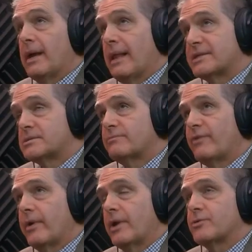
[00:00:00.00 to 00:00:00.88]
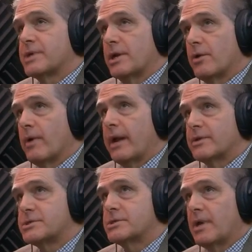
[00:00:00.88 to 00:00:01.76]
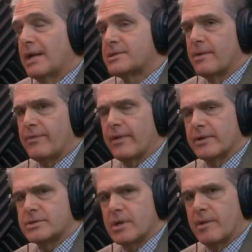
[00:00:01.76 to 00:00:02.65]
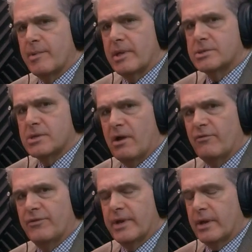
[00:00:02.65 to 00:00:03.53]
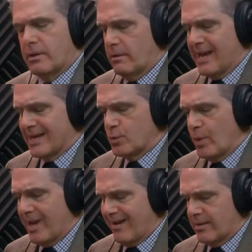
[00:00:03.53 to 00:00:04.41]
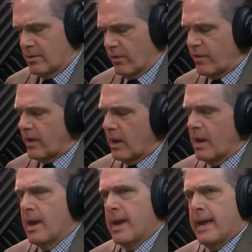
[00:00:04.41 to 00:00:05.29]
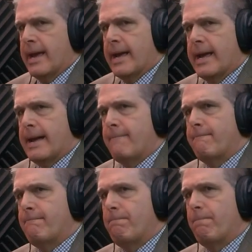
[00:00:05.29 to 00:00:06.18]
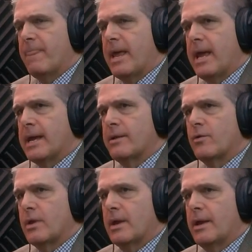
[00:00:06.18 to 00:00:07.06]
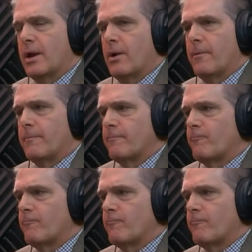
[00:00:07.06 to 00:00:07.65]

wow, that's very interesting, and you're right. This is not something that's going to be solved uh, next week, I don't think. Um, no. And you know the,